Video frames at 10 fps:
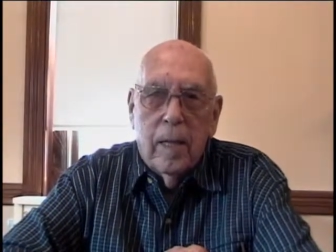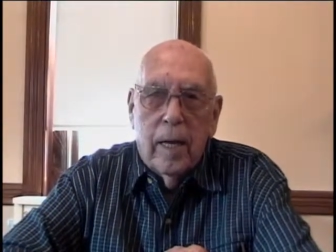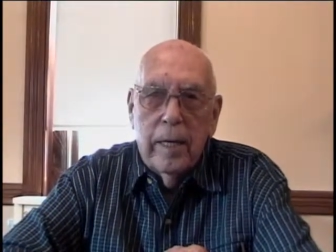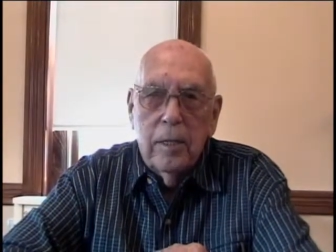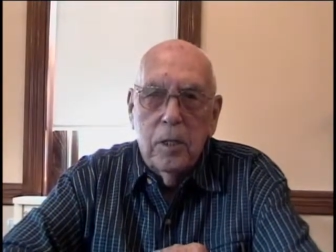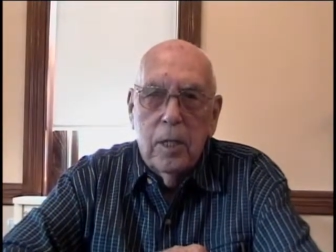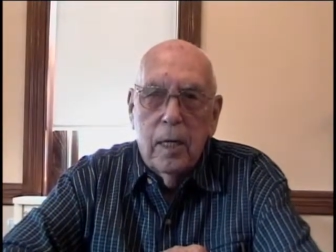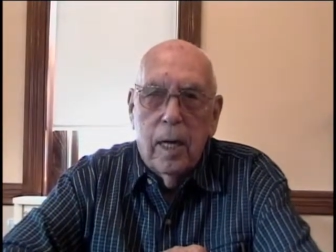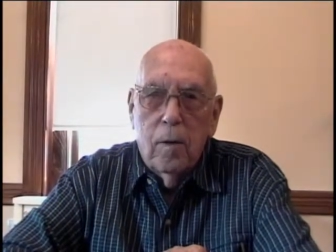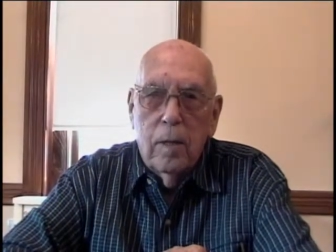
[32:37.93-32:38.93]
I guess the
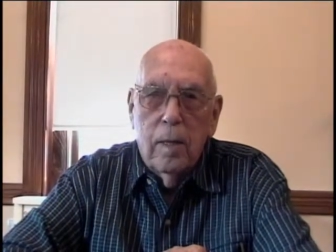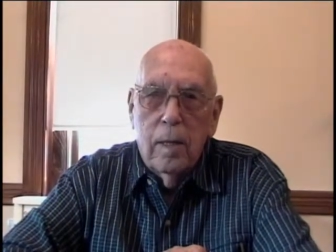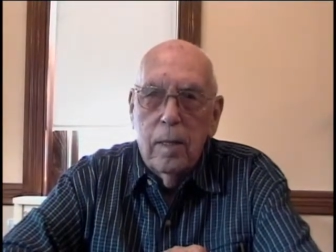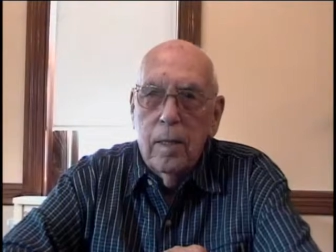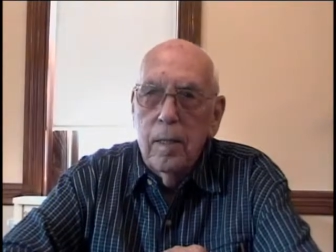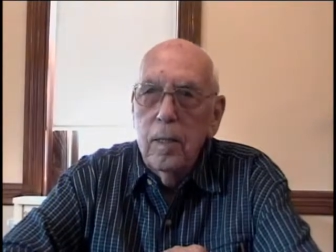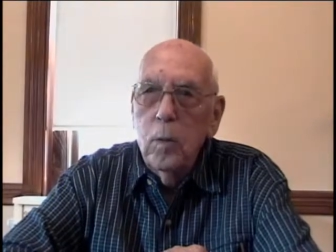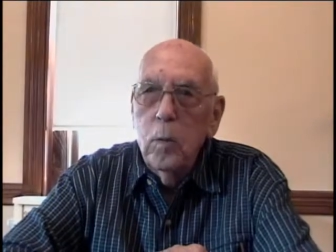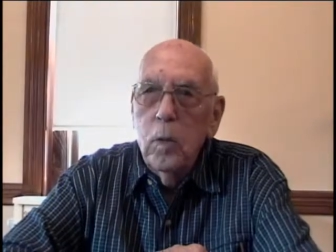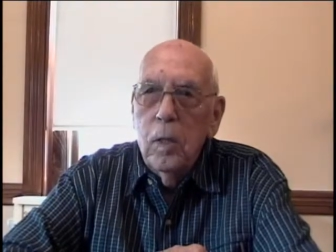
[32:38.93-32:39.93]
louder
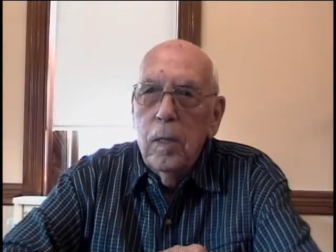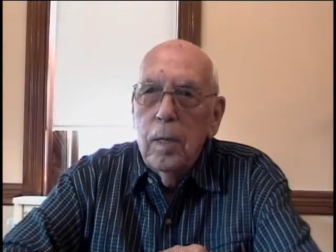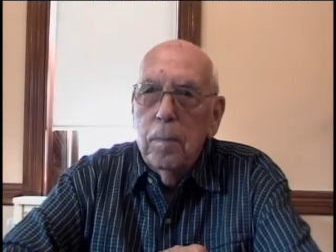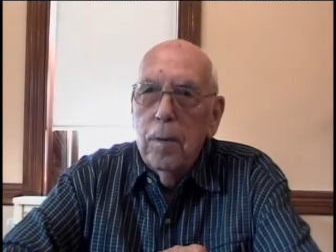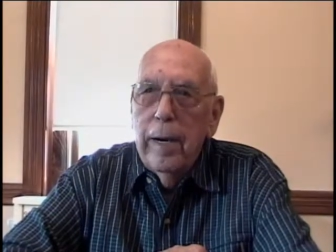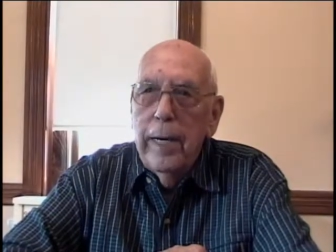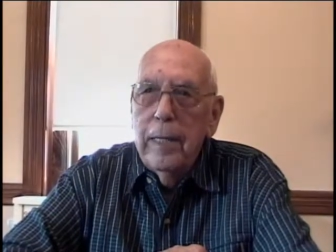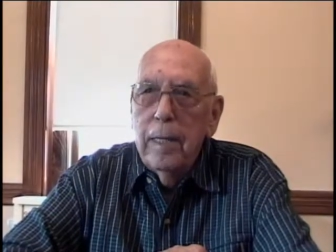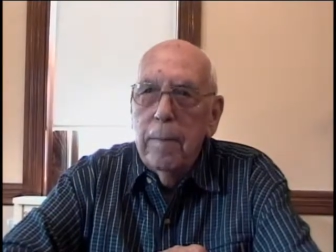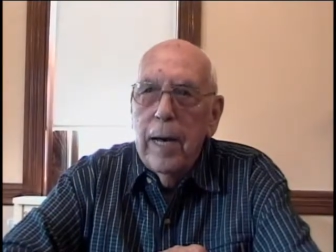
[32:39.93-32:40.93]
Lou prayed
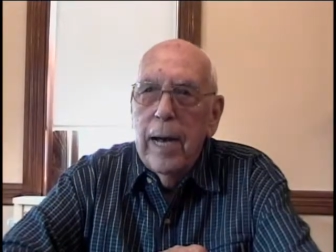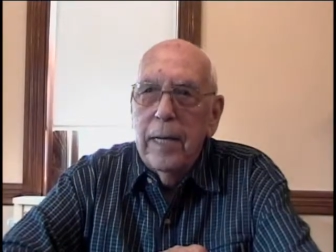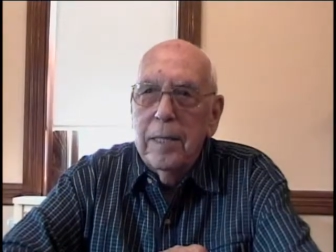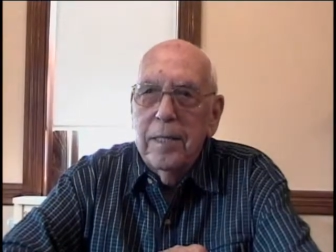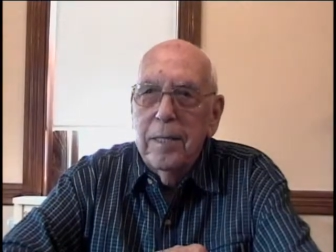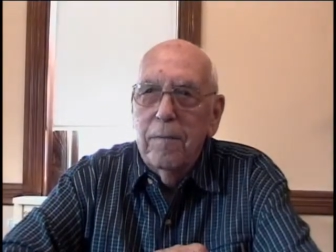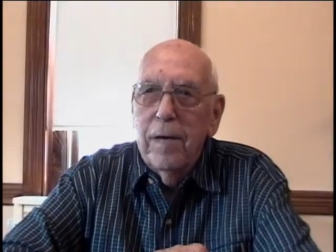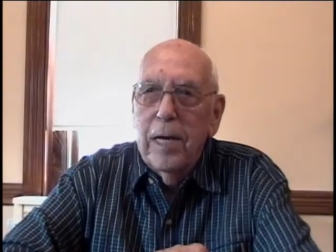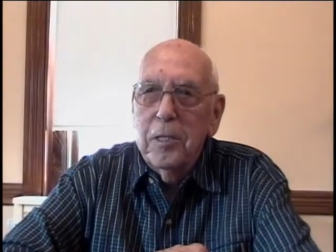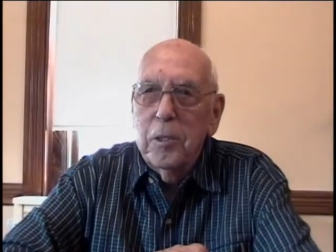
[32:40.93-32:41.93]
in the back, the
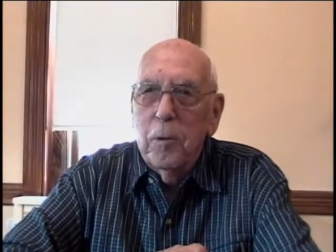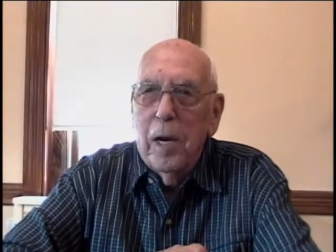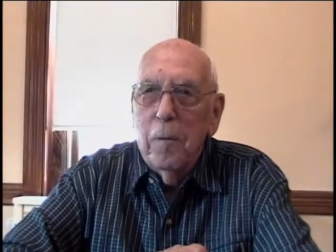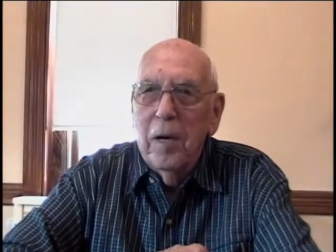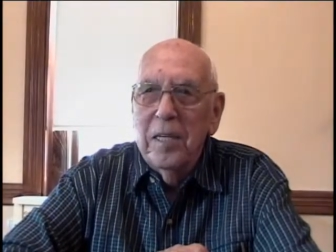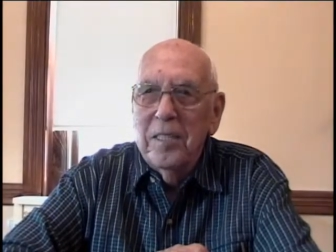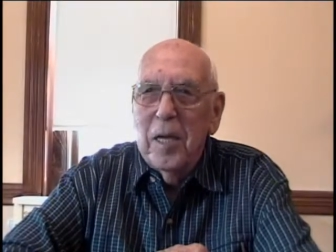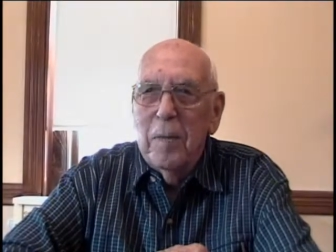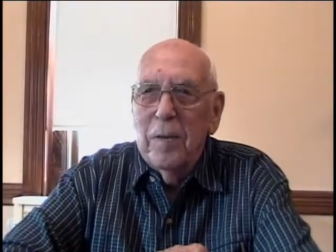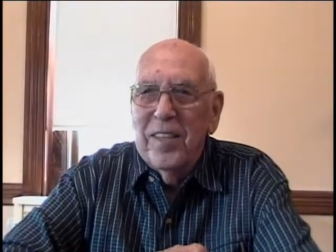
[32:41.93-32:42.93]
faster I went,
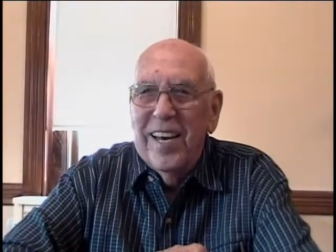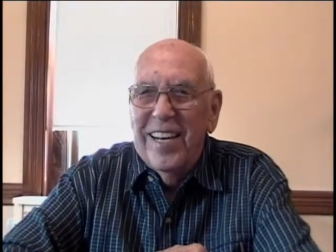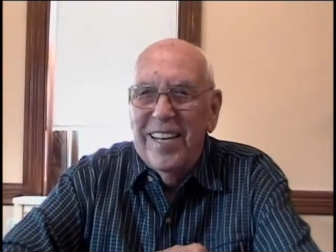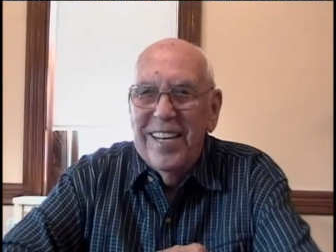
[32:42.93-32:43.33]
type of thing.